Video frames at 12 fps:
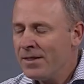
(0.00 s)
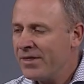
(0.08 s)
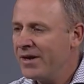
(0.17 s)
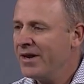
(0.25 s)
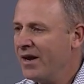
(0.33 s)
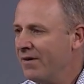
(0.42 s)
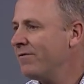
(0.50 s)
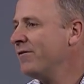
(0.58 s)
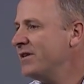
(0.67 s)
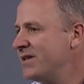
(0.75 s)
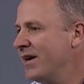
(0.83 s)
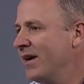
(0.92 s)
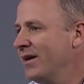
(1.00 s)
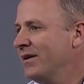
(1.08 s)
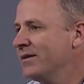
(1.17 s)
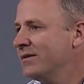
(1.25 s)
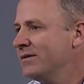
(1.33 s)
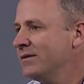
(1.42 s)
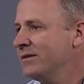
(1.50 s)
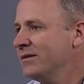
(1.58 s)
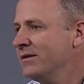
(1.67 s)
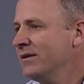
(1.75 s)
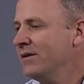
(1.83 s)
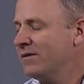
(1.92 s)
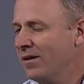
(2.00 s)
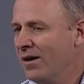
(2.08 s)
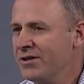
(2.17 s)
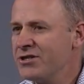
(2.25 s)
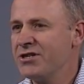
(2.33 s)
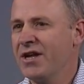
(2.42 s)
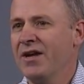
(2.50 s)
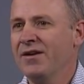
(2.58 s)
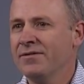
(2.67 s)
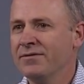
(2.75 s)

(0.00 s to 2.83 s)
then every day is launch day.